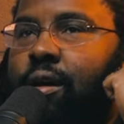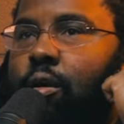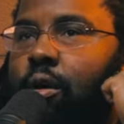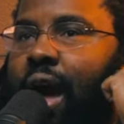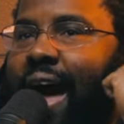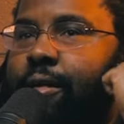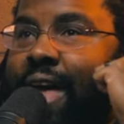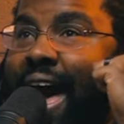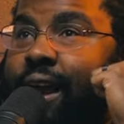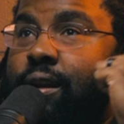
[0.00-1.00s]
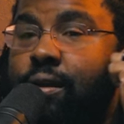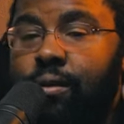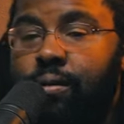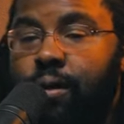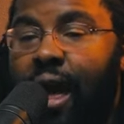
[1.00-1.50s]
how that
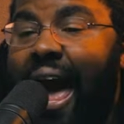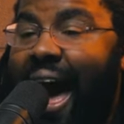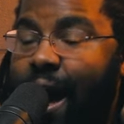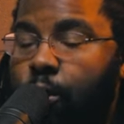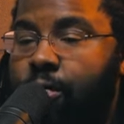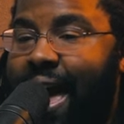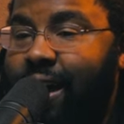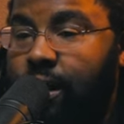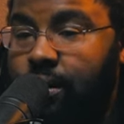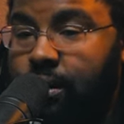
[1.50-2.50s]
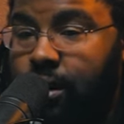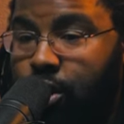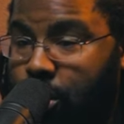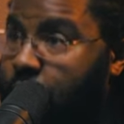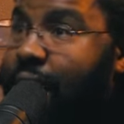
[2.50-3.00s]
how that
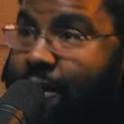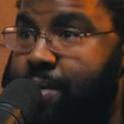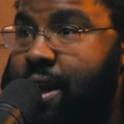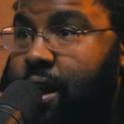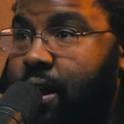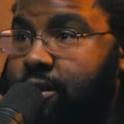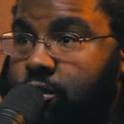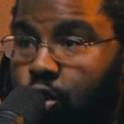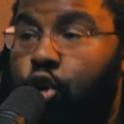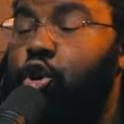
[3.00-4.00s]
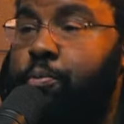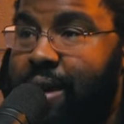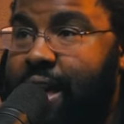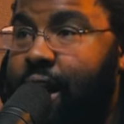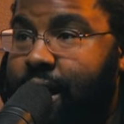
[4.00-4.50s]
could have been us could yeah,
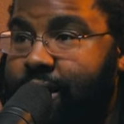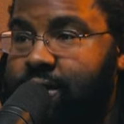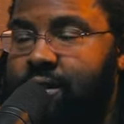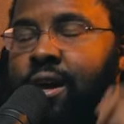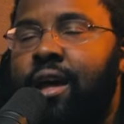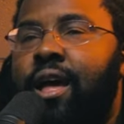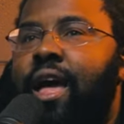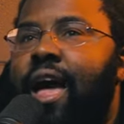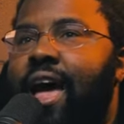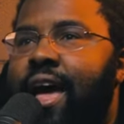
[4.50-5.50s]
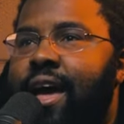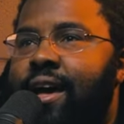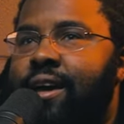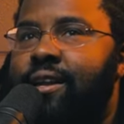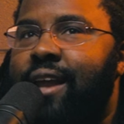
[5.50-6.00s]
be us. Yeah
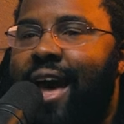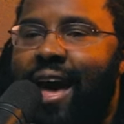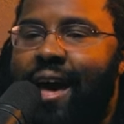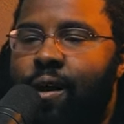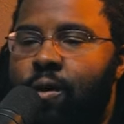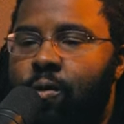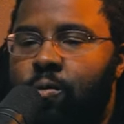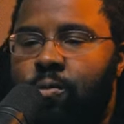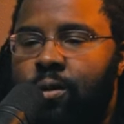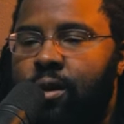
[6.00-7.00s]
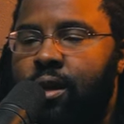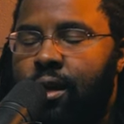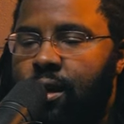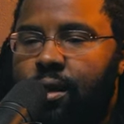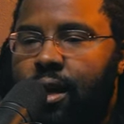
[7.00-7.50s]
and how
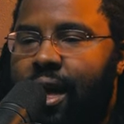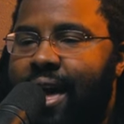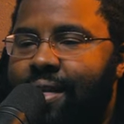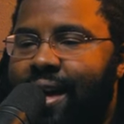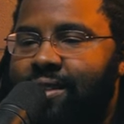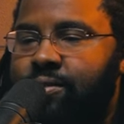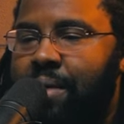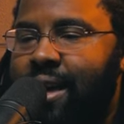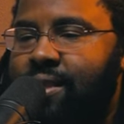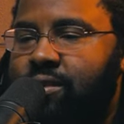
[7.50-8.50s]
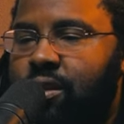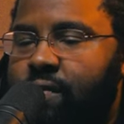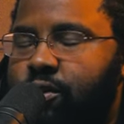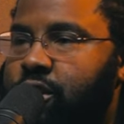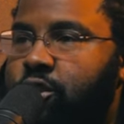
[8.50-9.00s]
hey that's made this
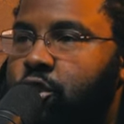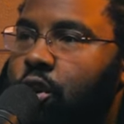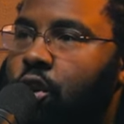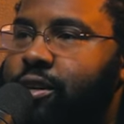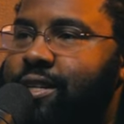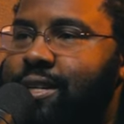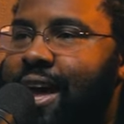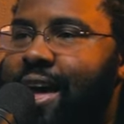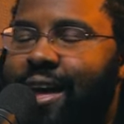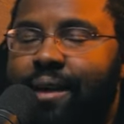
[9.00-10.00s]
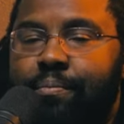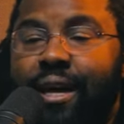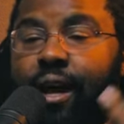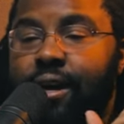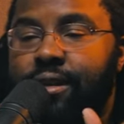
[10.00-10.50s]
conversation hard today and
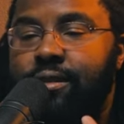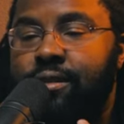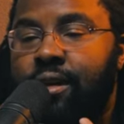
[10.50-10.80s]
because